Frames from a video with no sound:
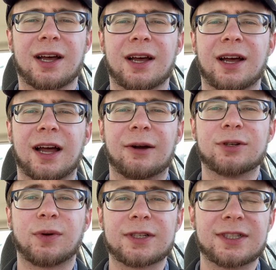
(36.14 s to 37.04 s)
I
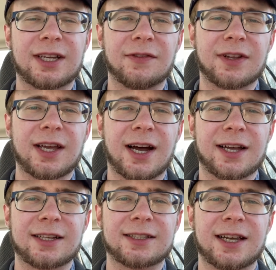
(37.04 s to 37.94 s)
was watching David
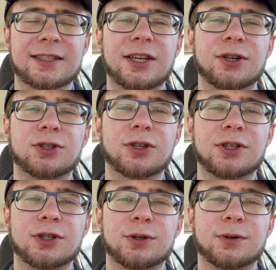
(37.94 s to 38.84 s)
Goggins as I usually
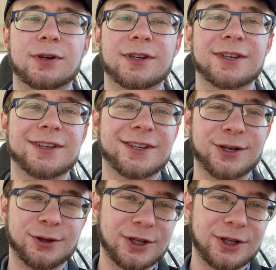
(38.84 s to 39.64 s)
do, cue the